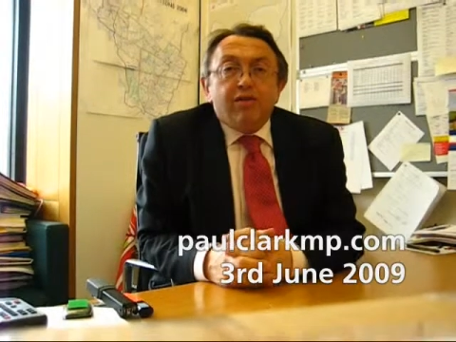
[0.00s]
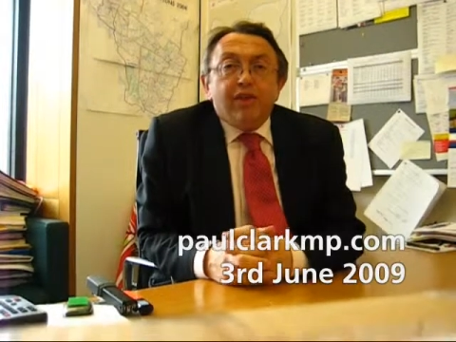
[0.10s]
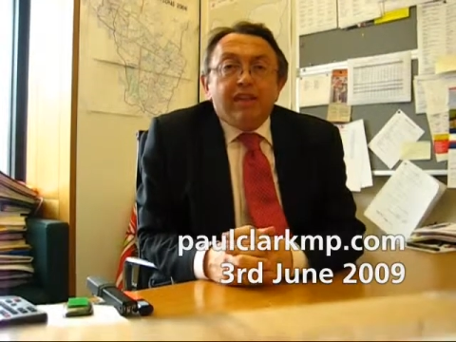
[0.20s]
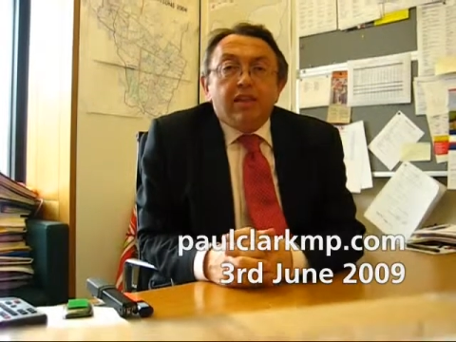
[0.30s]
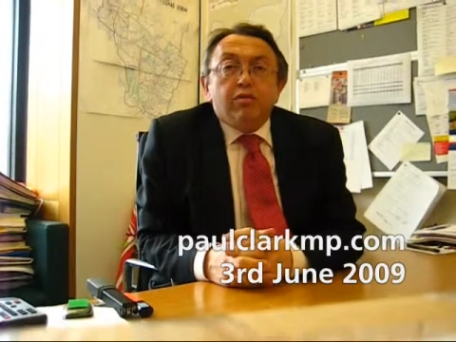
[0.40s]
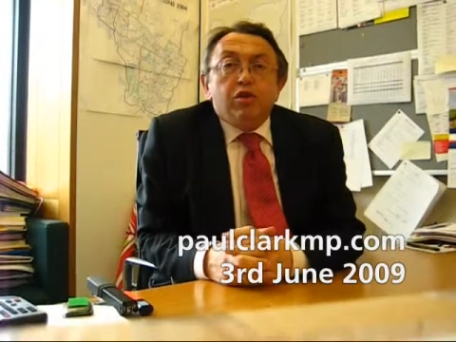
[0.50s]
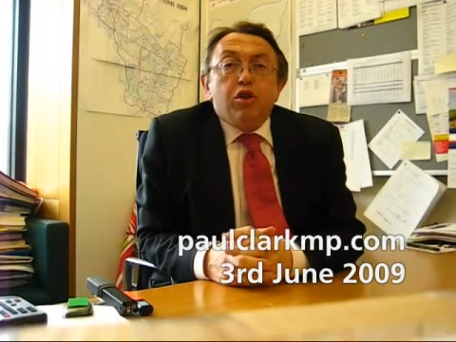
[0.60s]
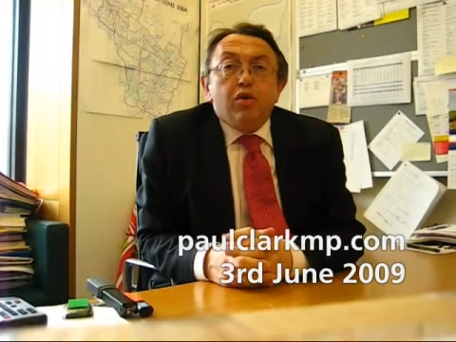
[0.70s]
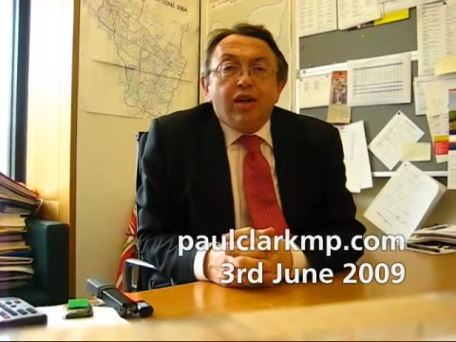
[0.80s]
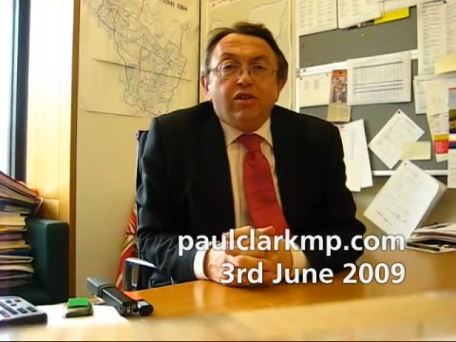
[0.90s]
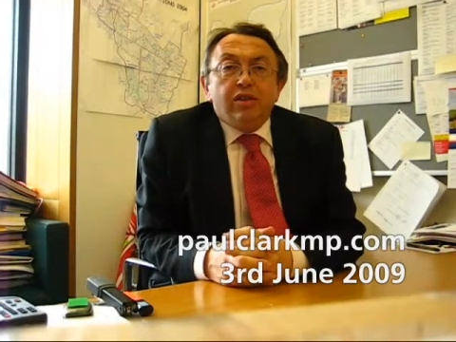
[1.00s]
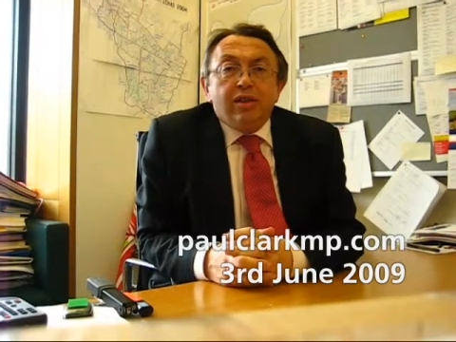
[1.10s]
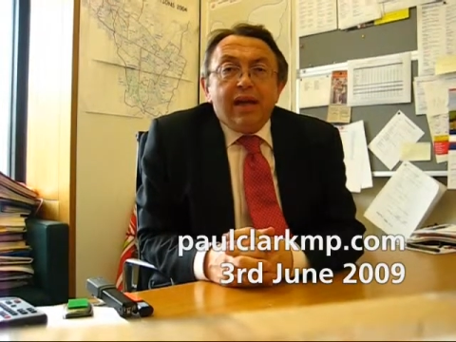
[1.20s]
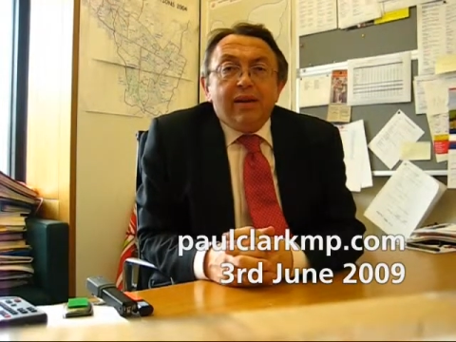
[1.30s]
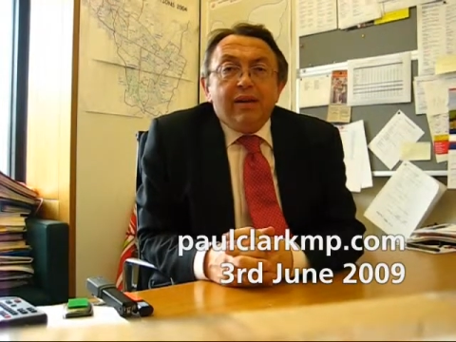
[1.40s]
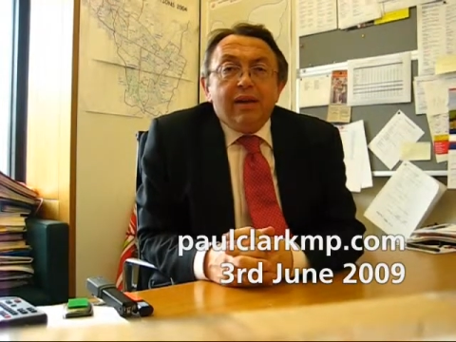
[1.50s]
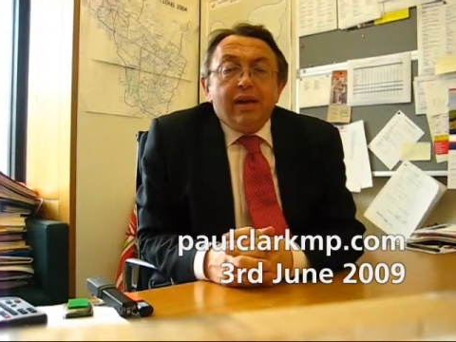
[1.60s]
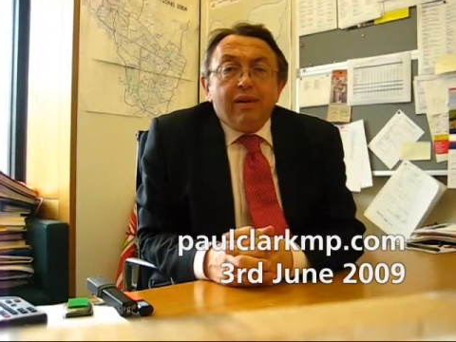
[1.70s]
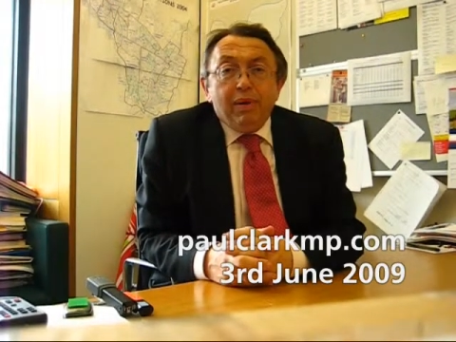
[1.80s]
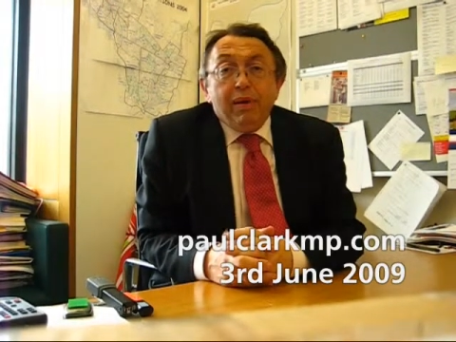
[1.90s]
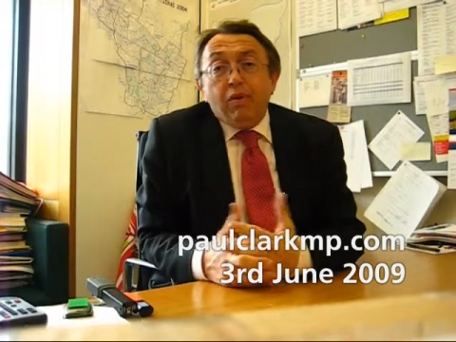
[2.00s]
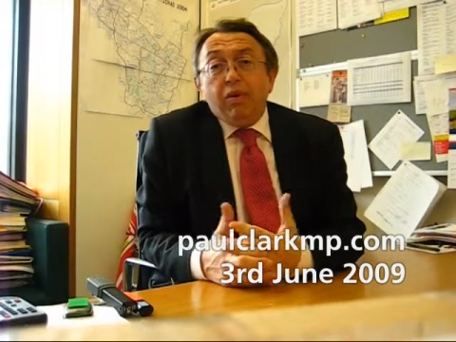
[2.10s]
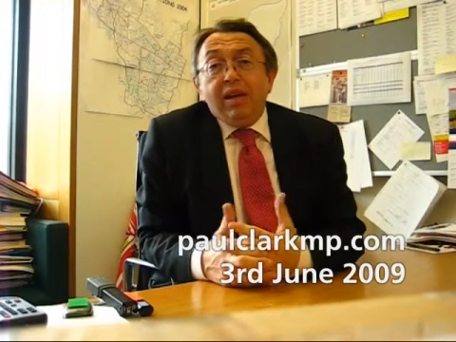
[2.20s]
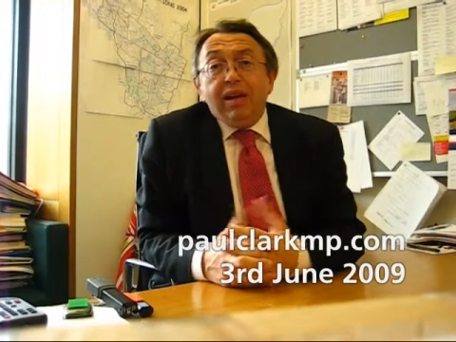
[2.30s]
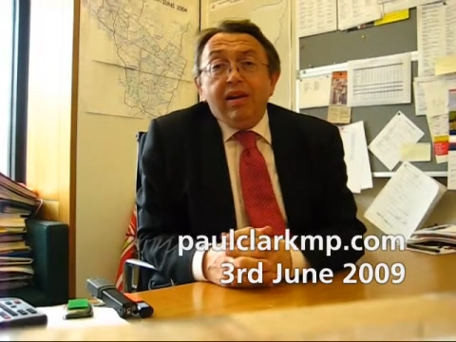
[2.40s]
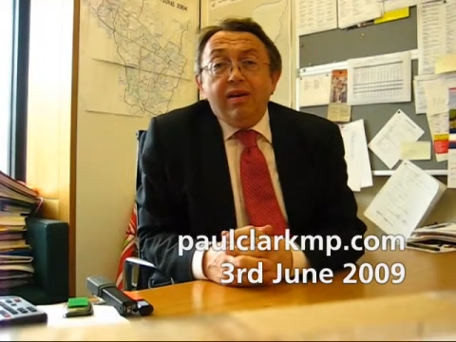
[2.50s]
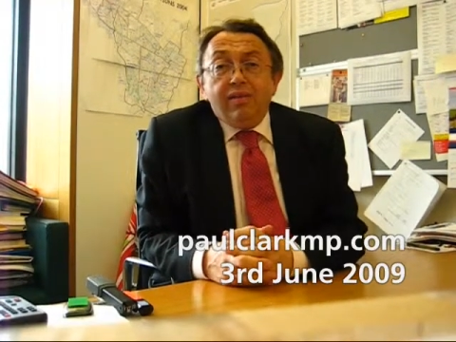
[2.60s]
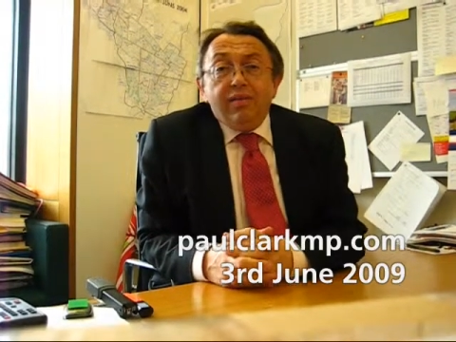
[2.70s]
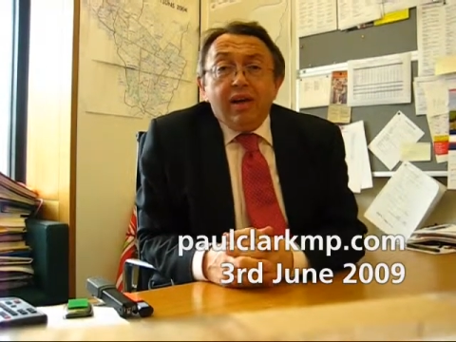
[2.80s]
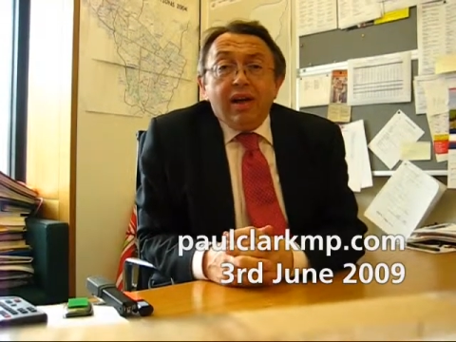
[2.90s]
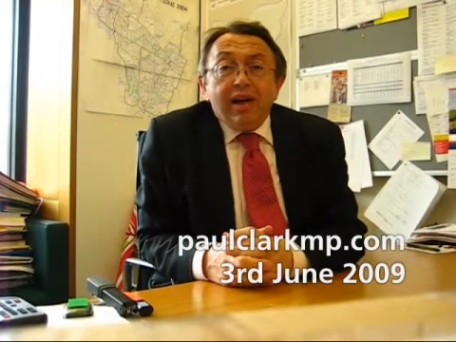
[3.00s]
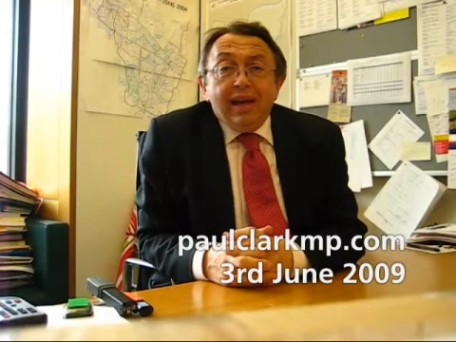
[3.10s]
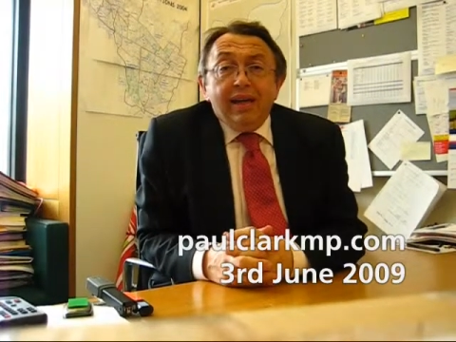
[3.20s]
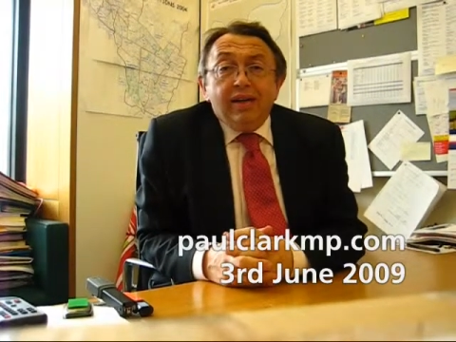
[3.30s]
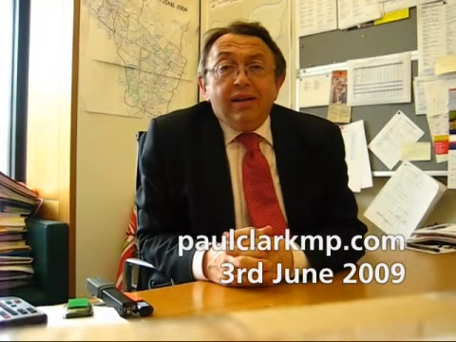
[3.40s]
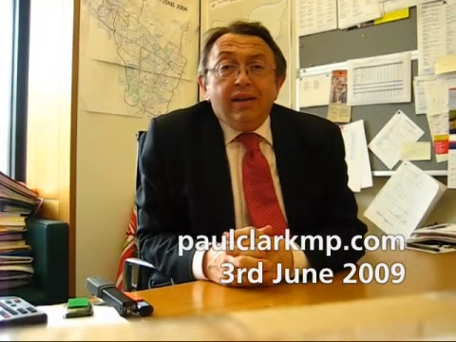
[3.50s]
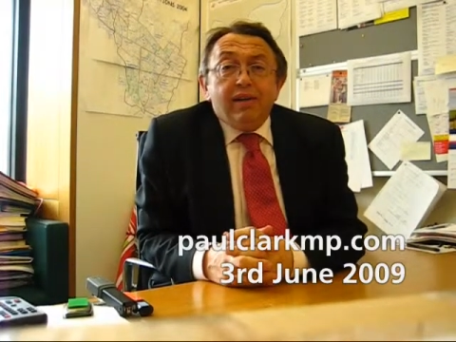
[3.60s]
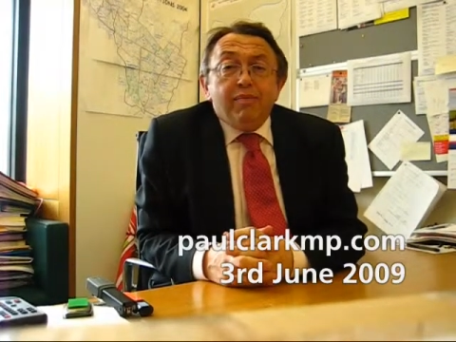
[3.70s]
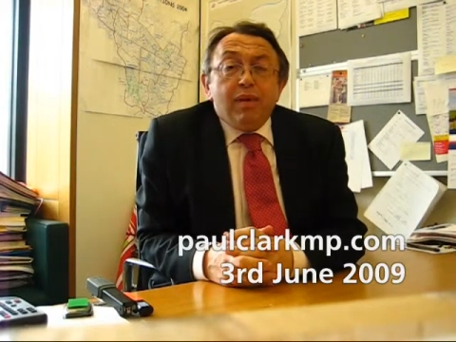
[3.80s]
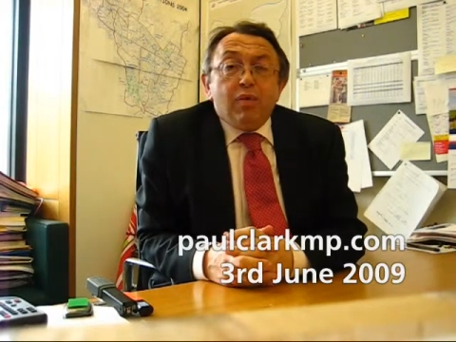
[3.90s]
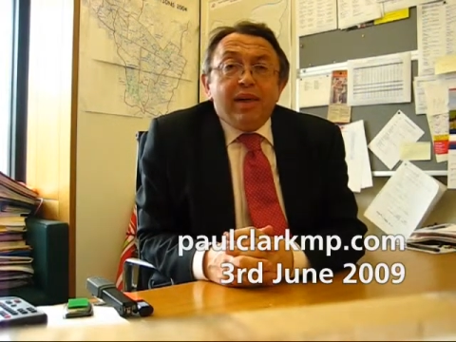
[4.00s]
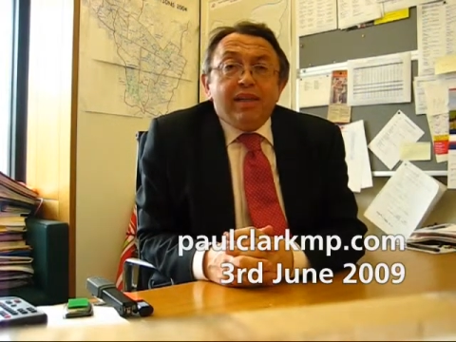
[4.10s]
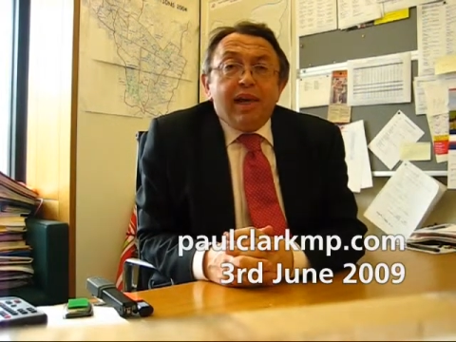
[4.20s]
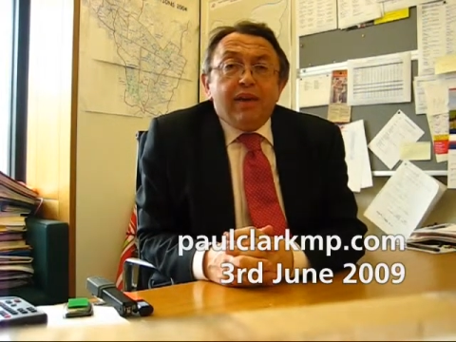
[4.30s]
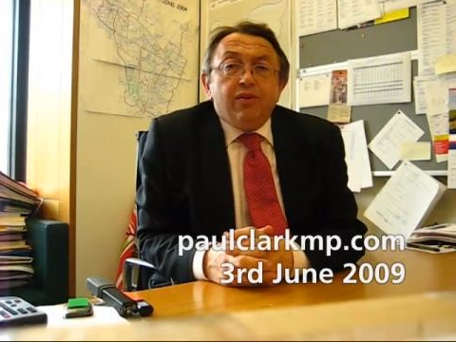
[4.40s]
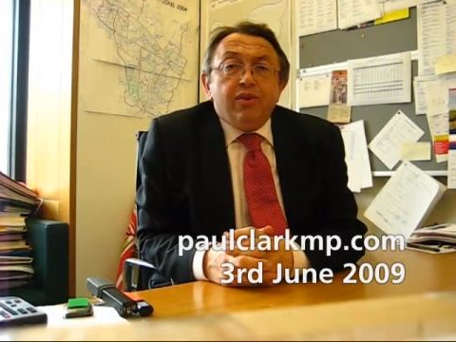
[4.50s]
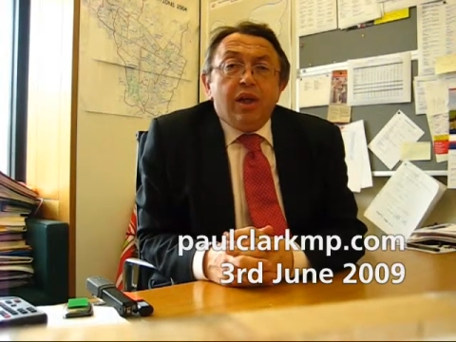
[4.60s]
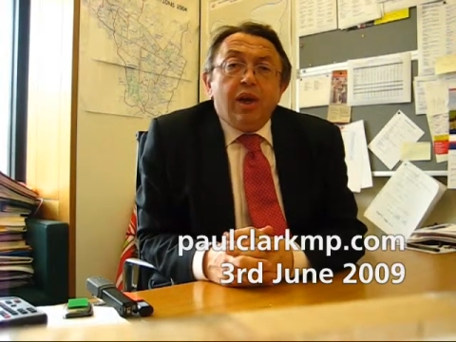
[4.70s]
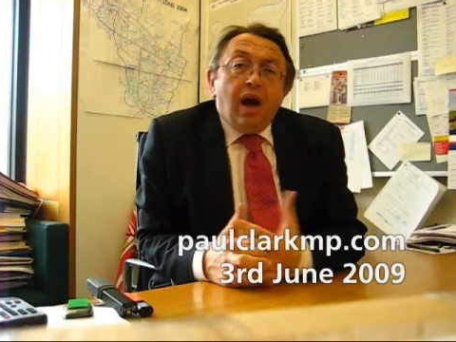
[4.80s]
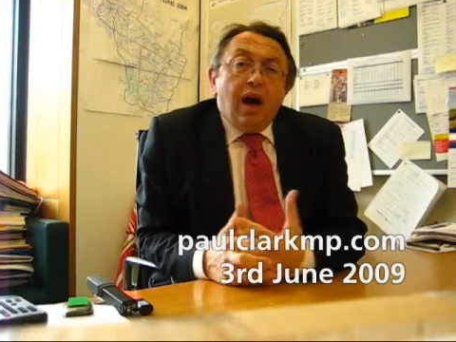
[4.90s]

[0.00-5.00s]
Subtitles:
affects some 210 people that live in the Medway towns.